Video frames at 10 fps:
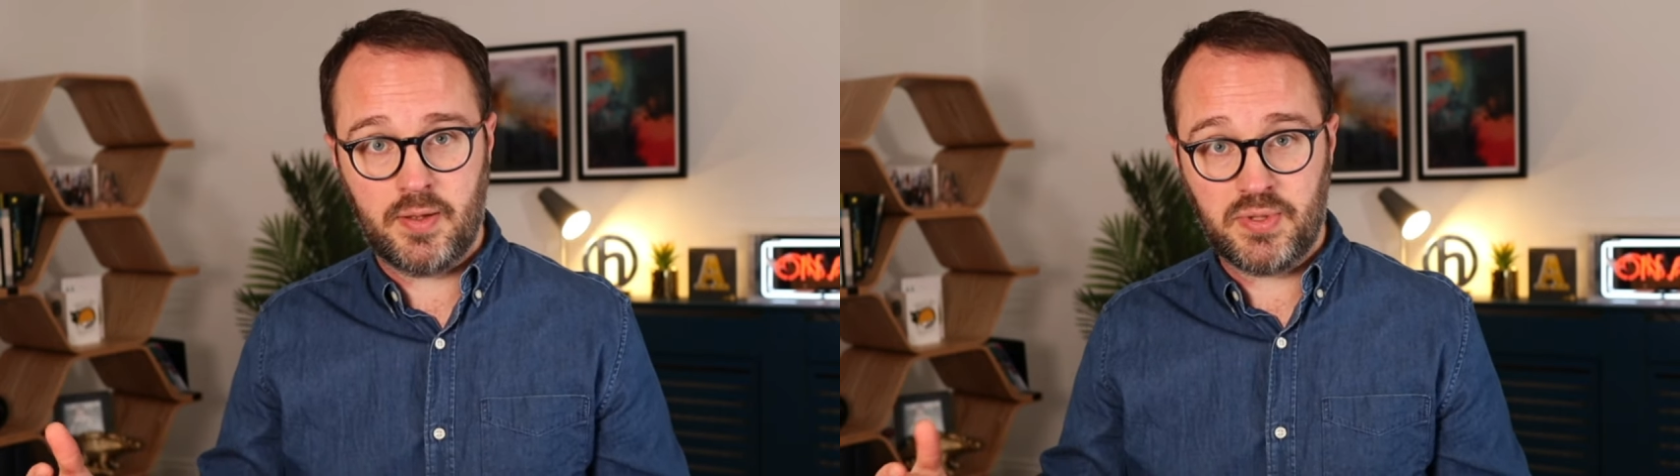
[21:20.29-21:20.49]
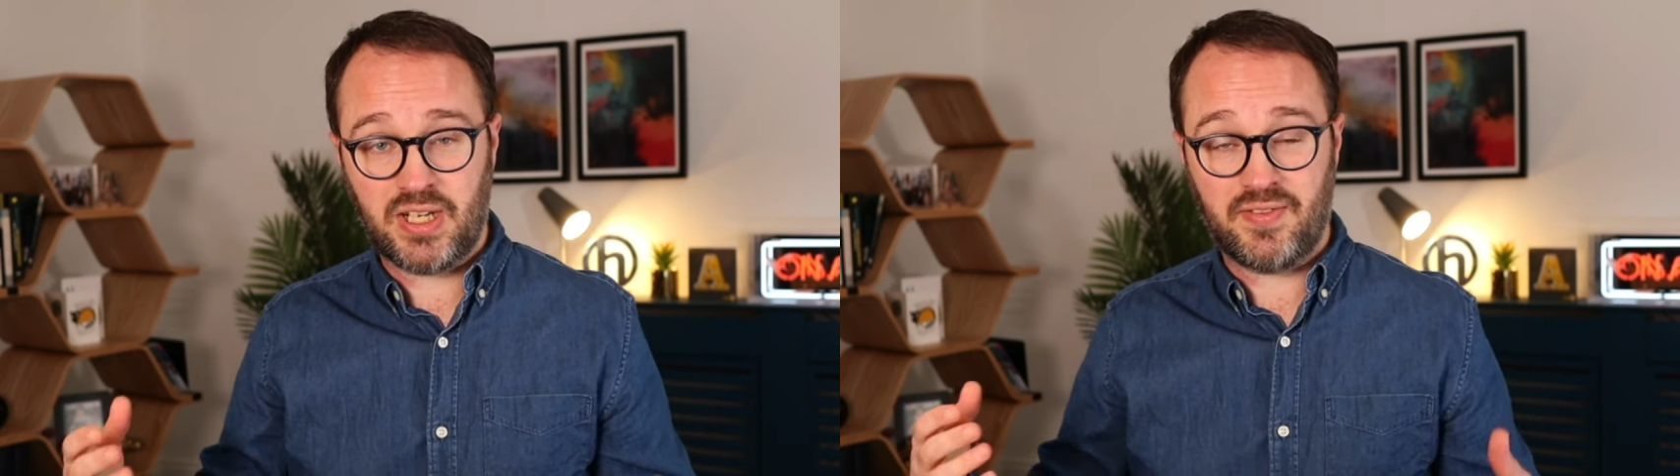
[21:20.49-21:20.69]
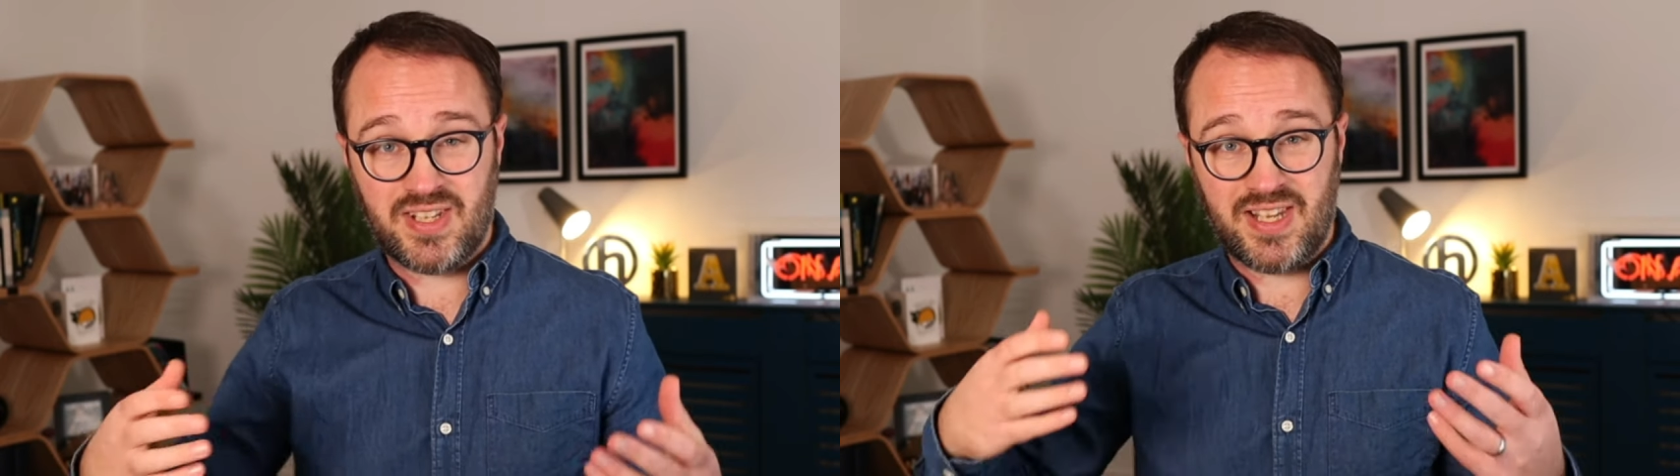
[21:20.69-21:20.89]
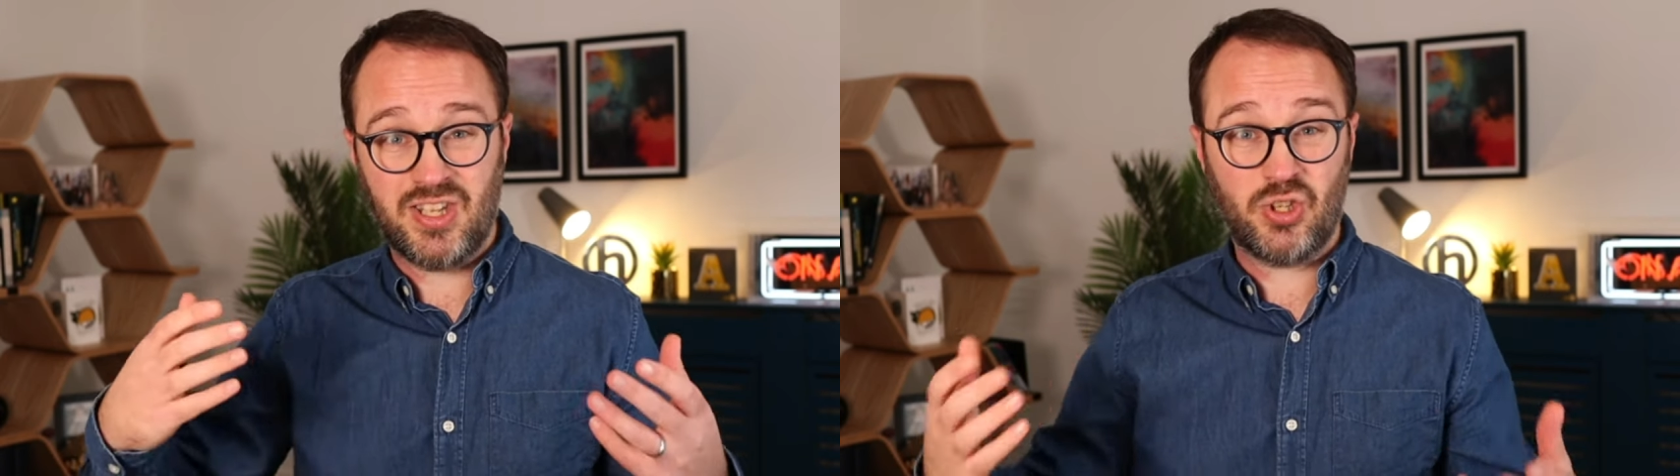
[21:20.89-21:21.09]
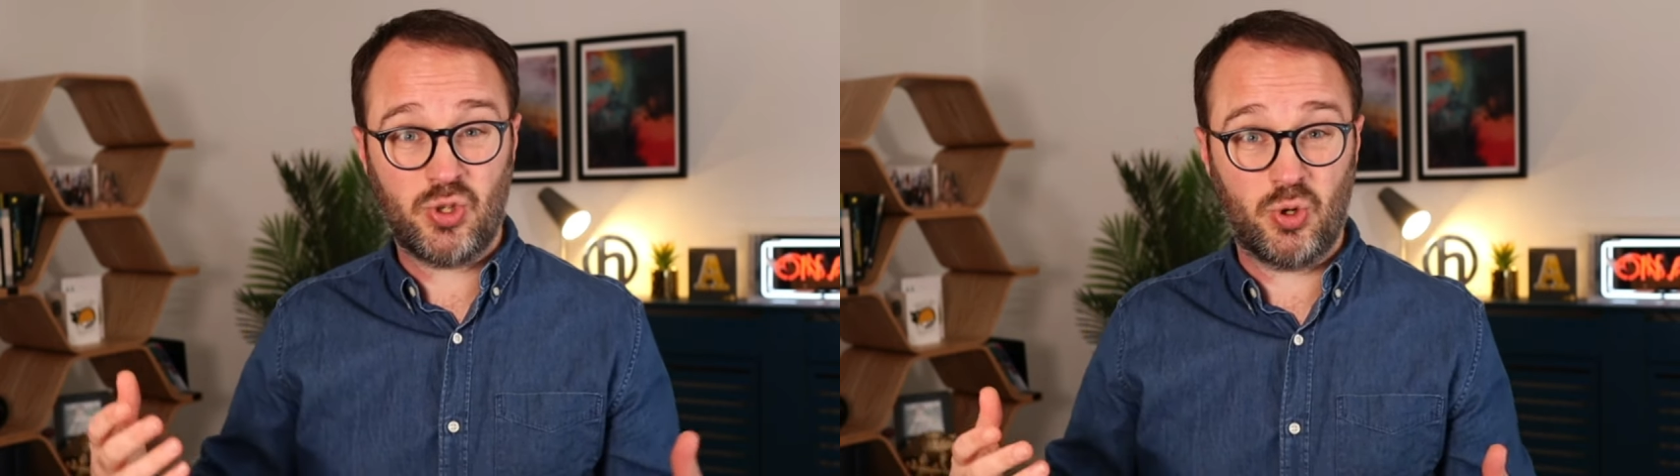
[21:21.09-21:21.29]
particularly if it's in the
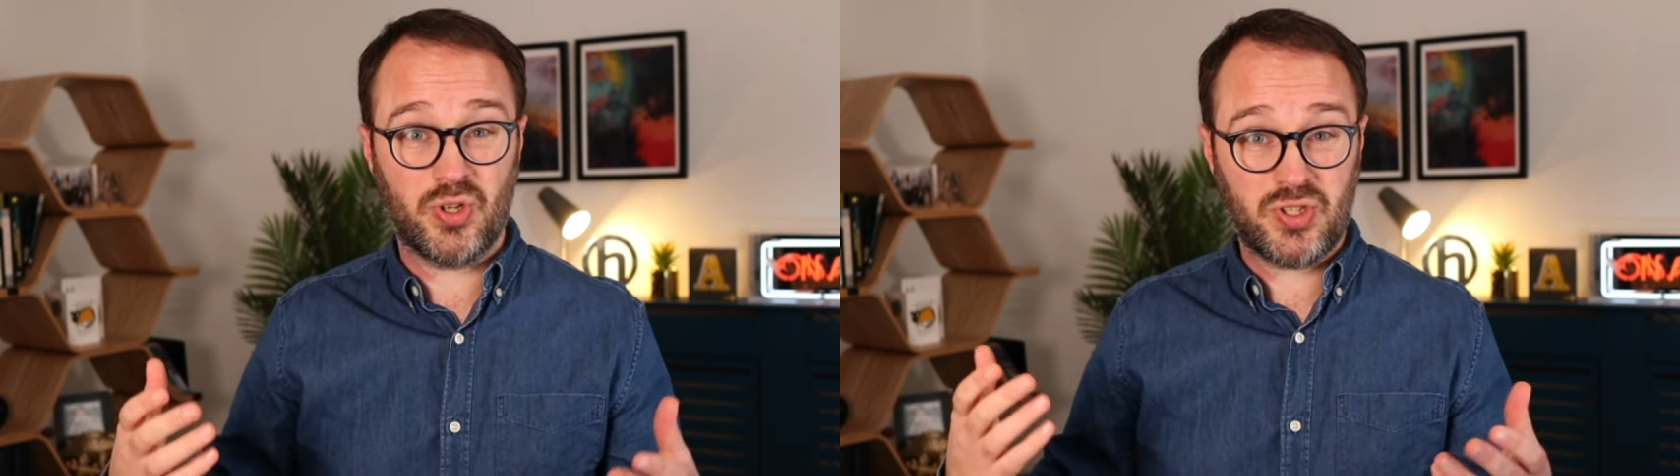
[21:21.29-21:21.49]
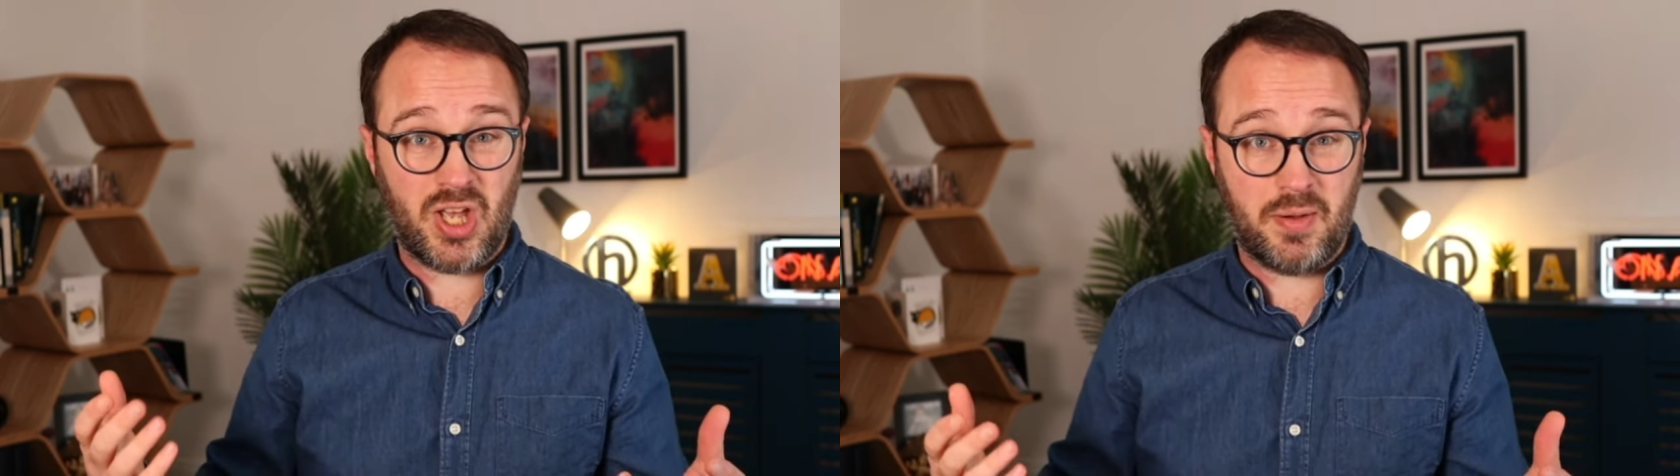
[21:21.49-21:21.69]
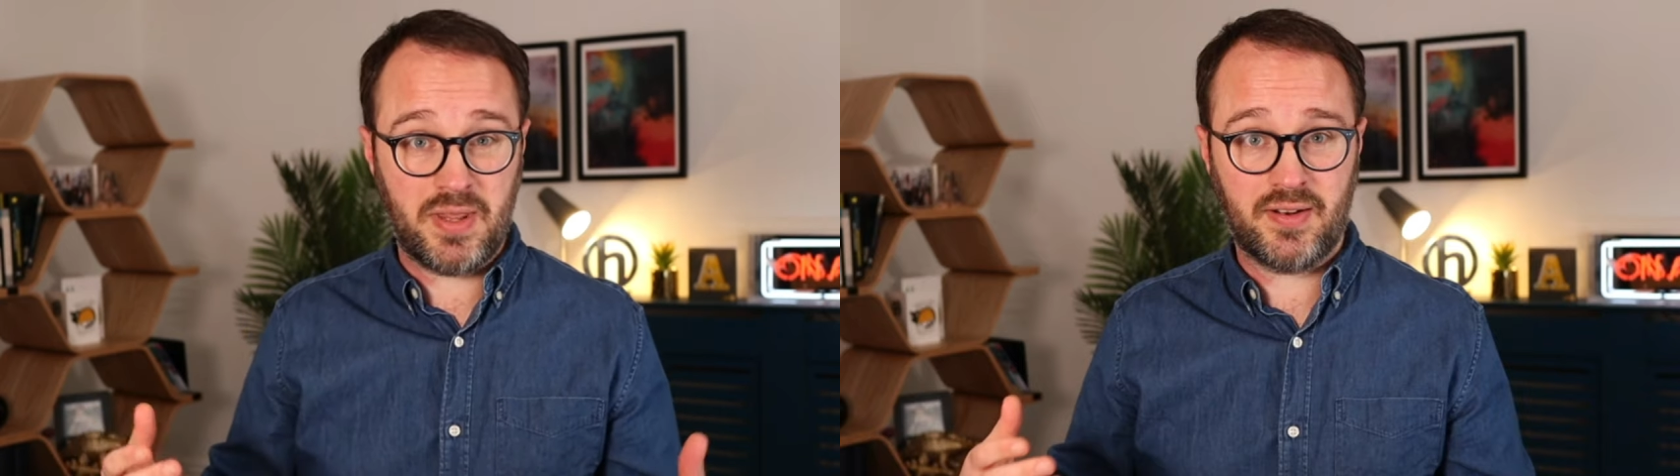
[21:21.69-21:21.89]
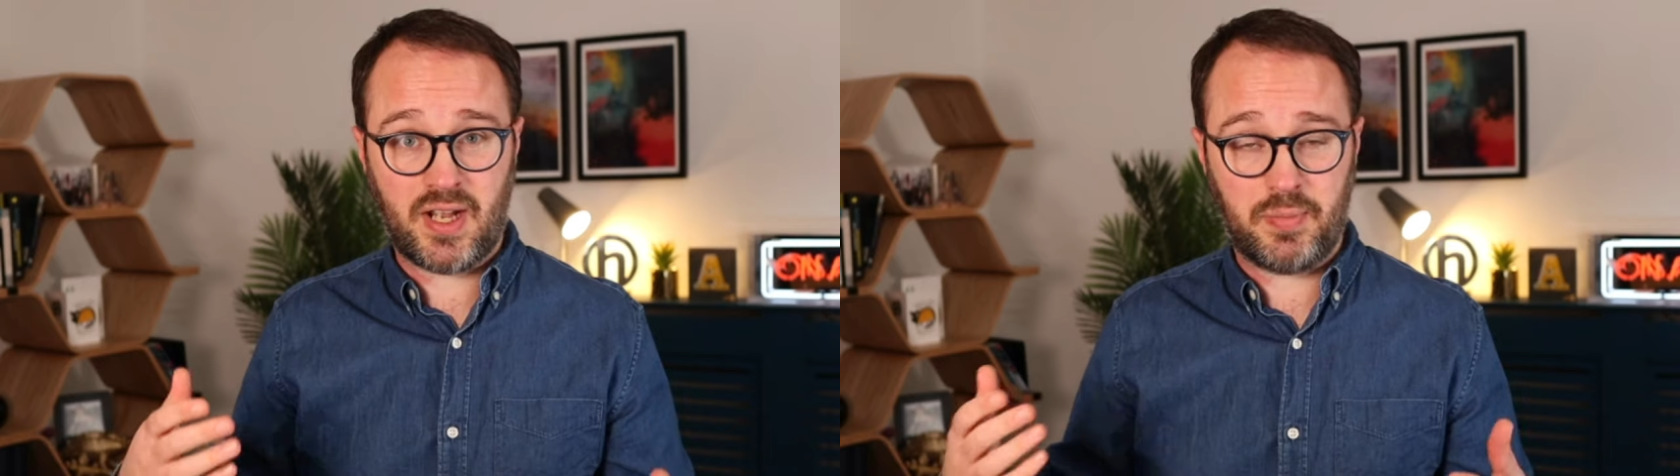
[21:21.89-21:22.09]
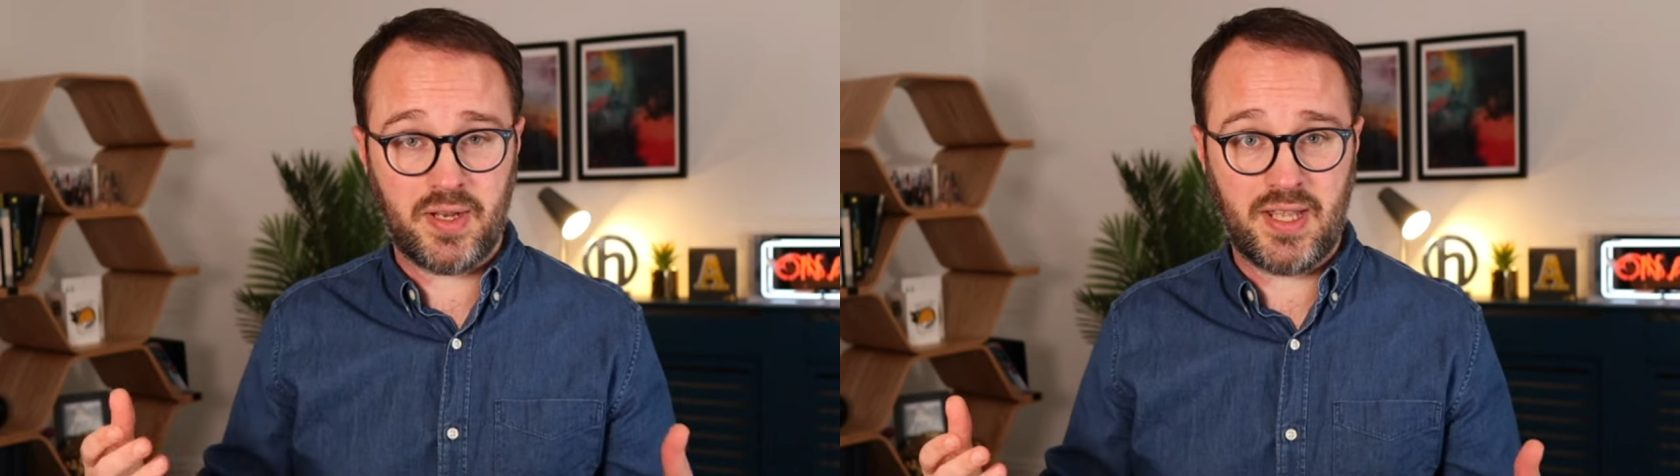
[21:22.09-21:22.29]
short term, in a
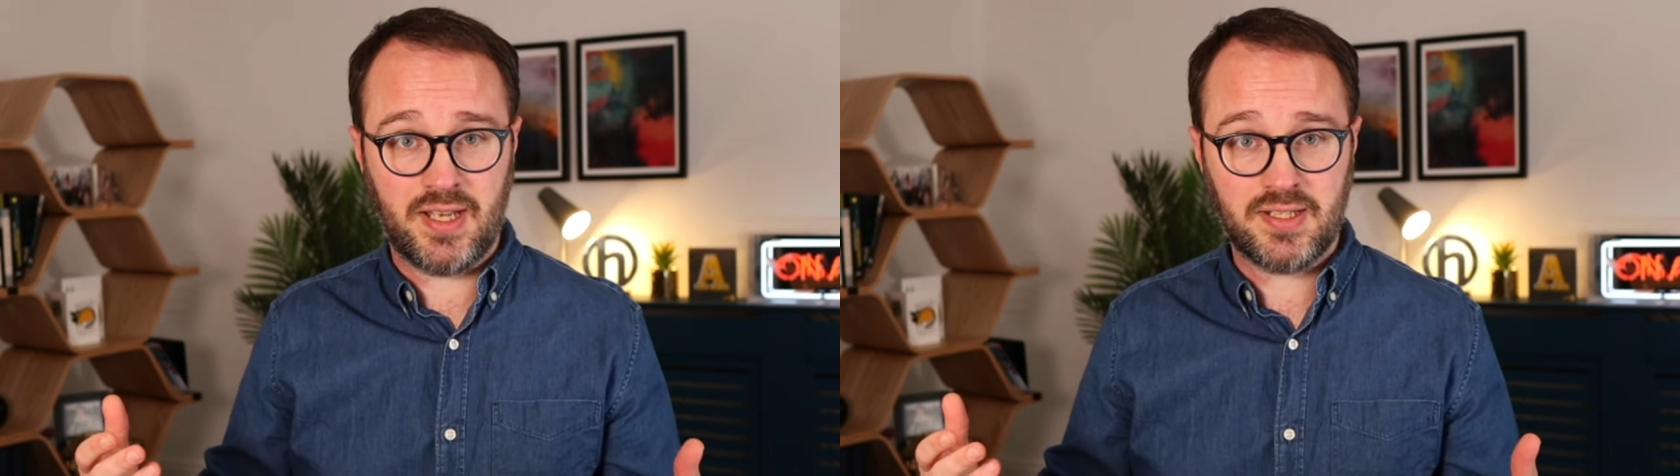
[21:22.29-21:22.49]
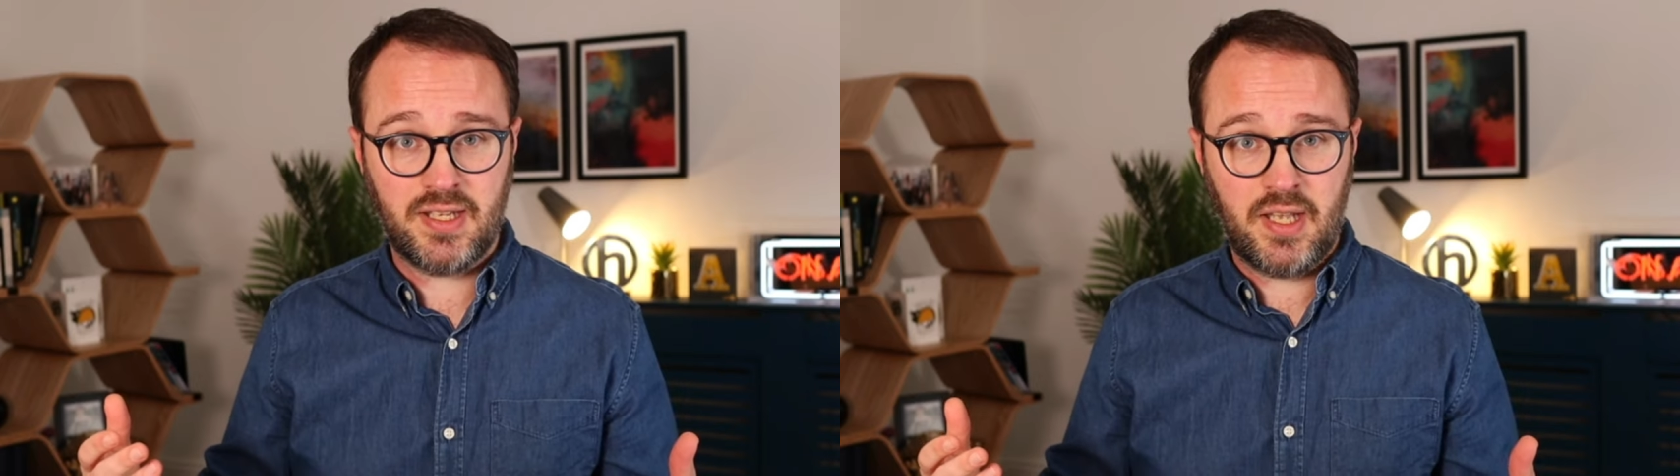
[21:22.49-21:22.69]
couple of years.